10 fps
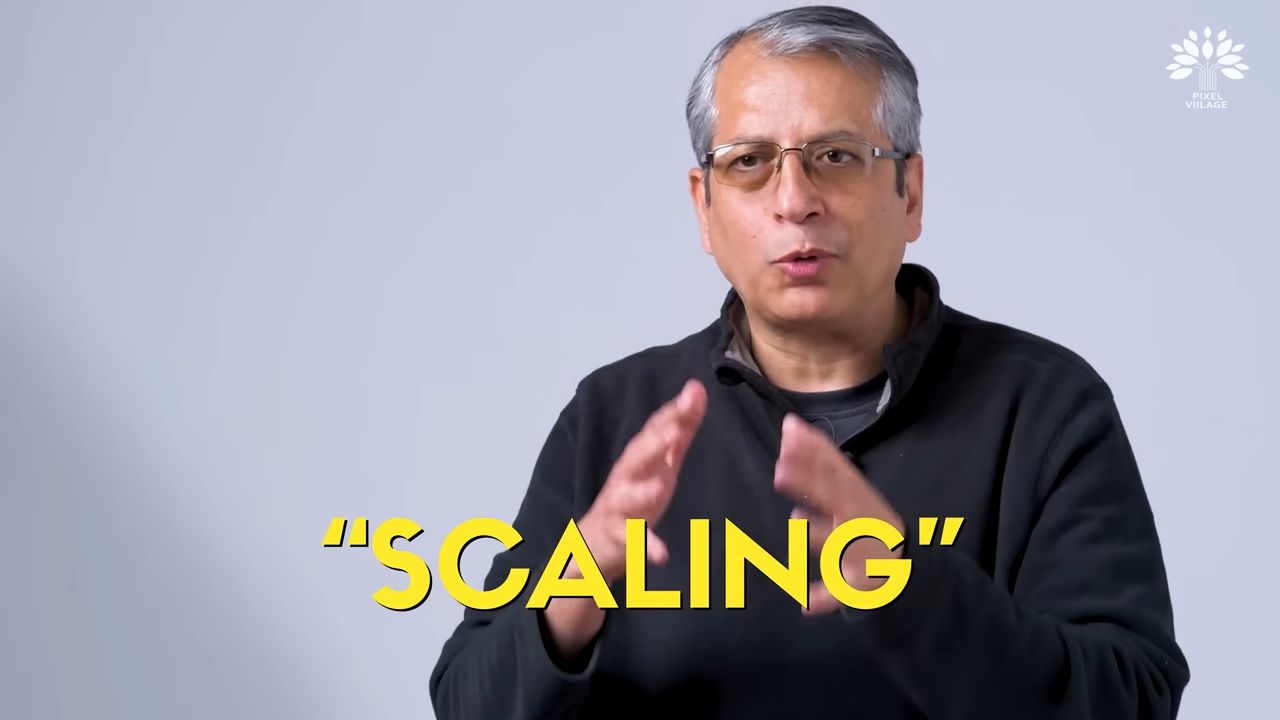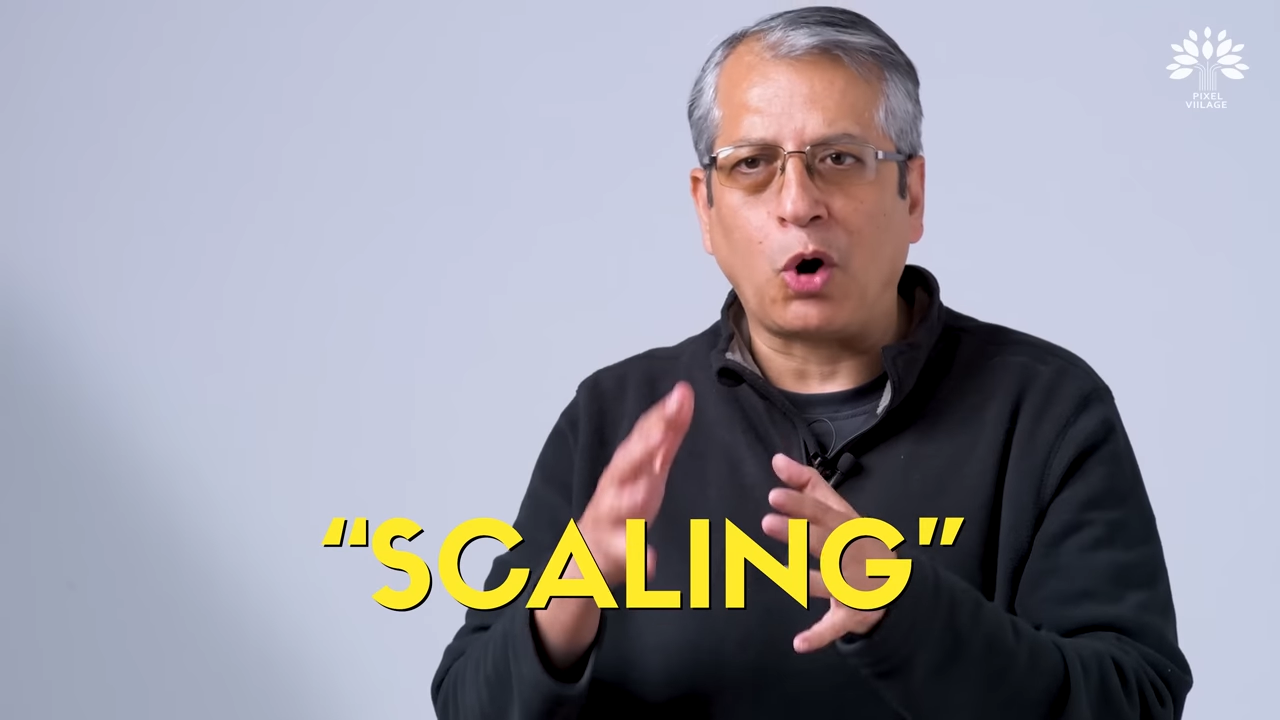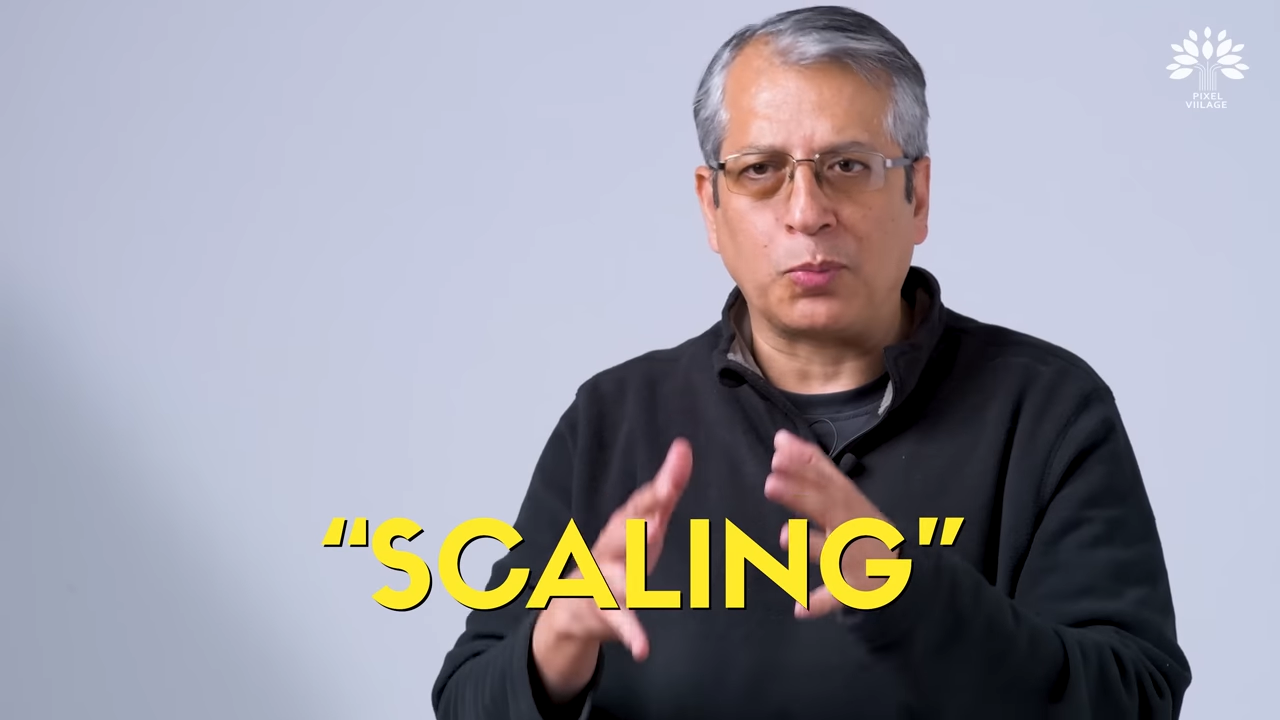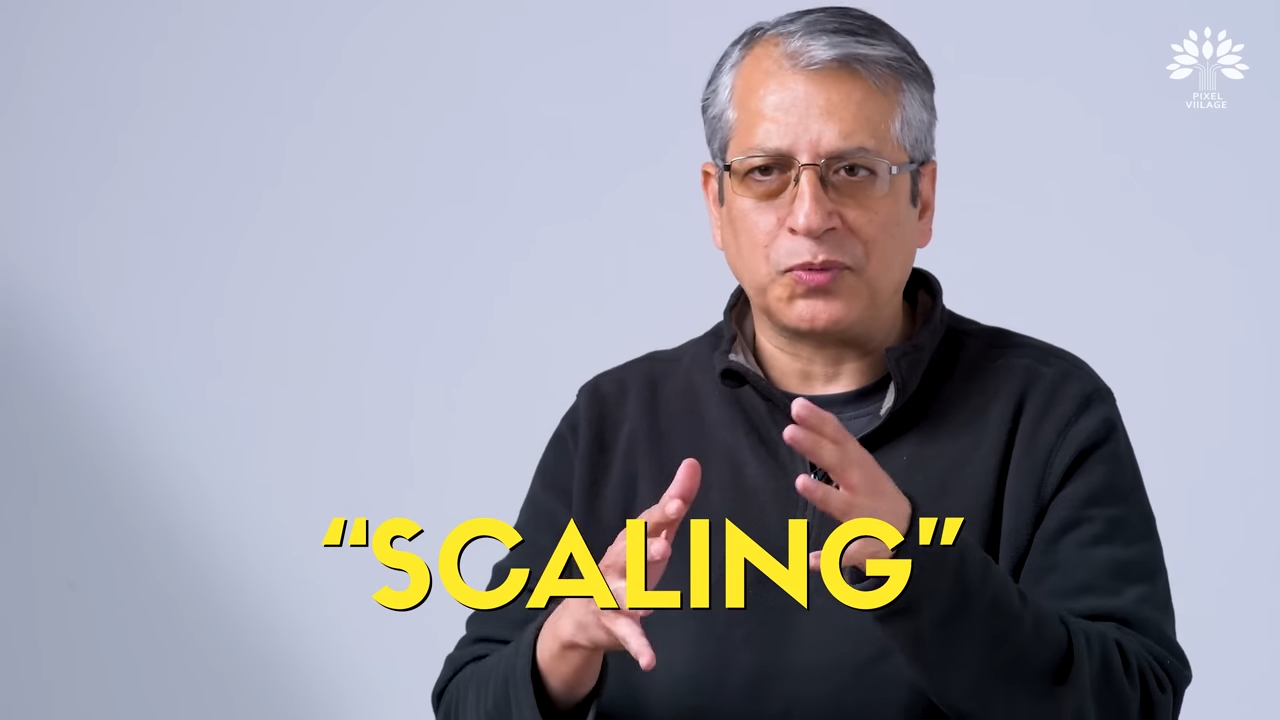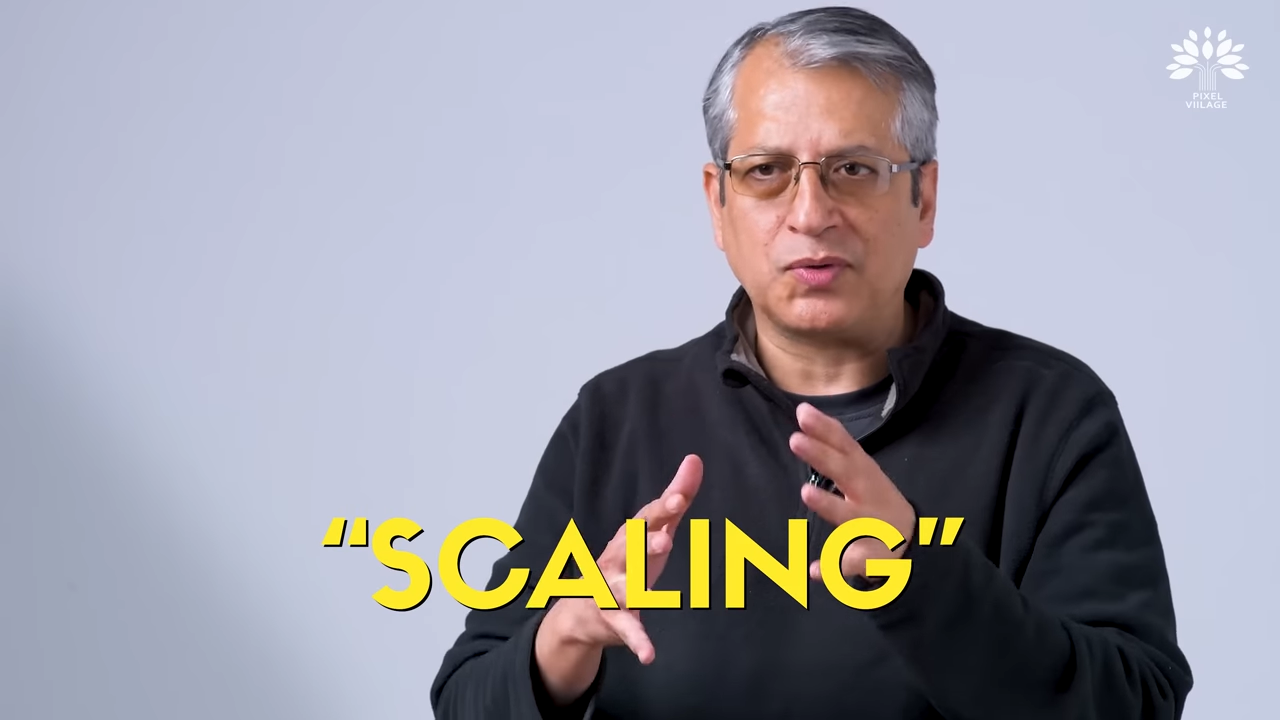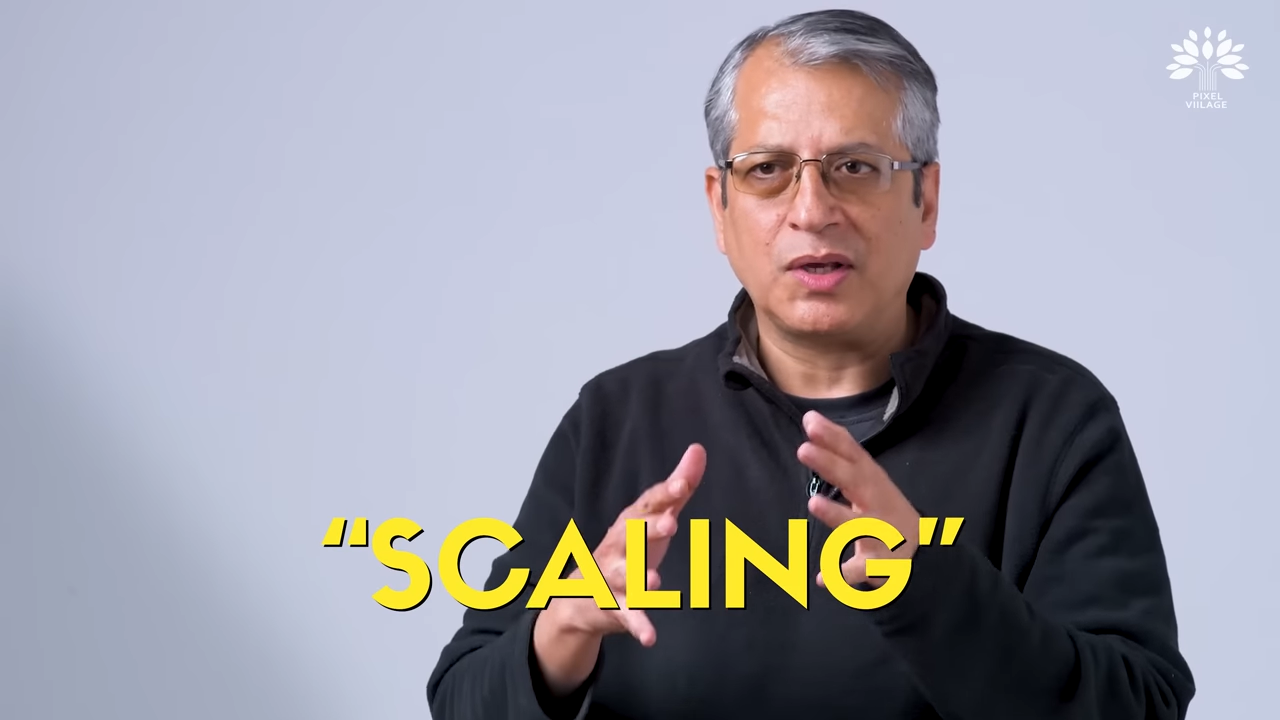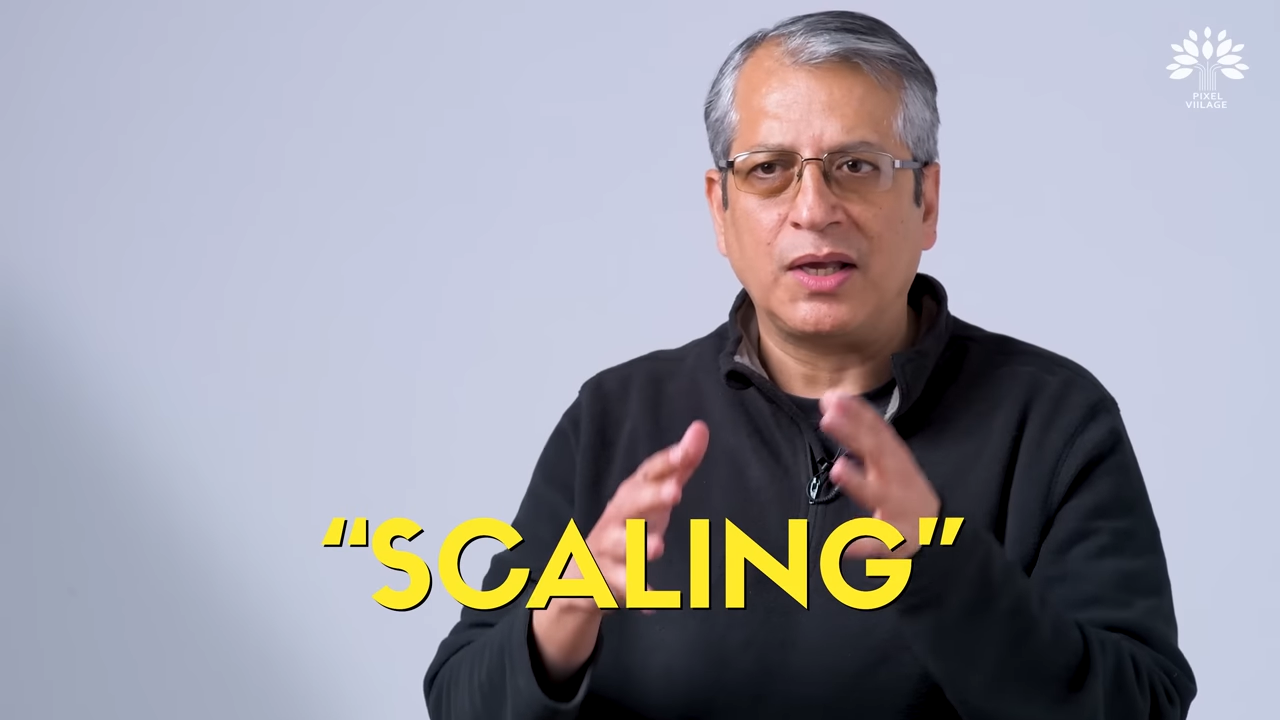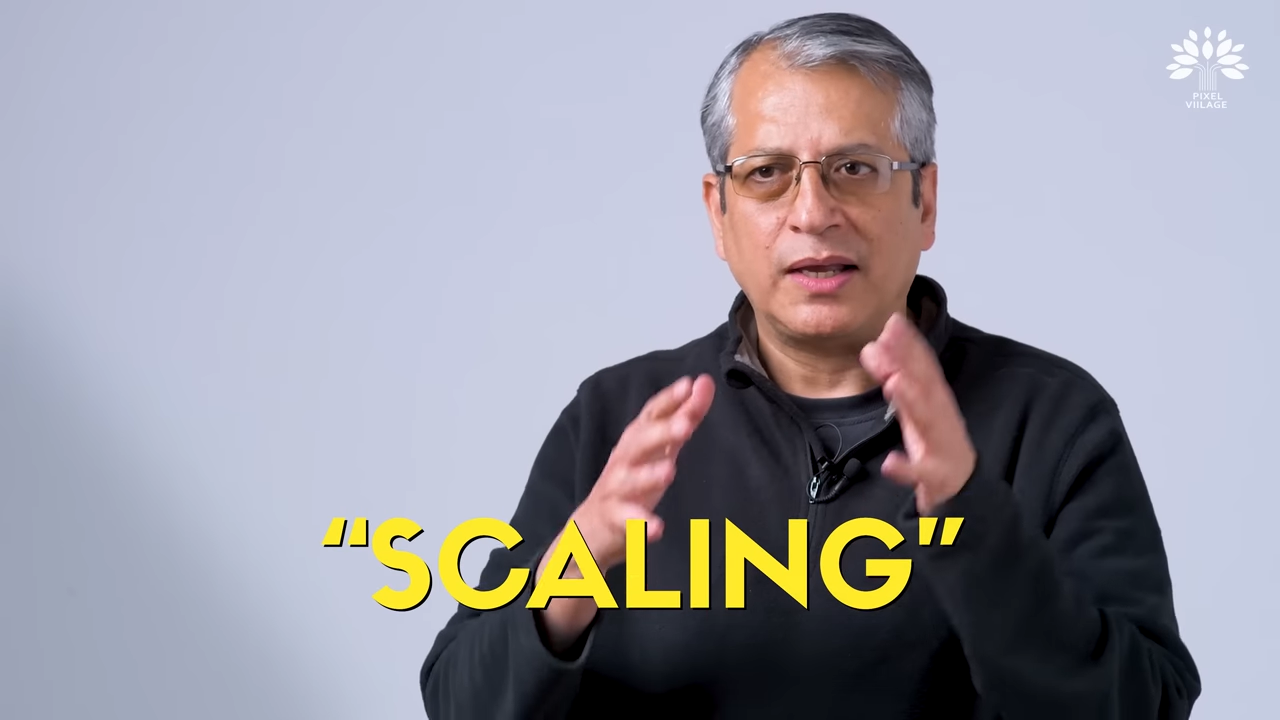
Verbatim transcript: props,